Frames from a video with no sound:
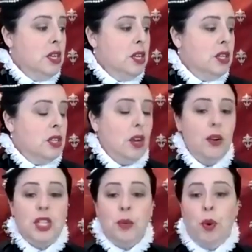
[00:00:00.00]

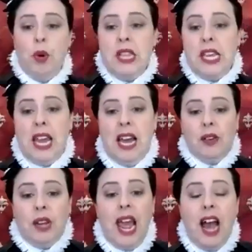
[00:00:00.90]
So supporting the
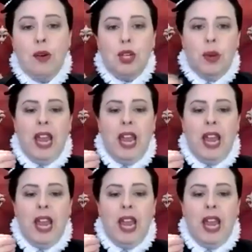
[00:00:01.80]
gown, how do we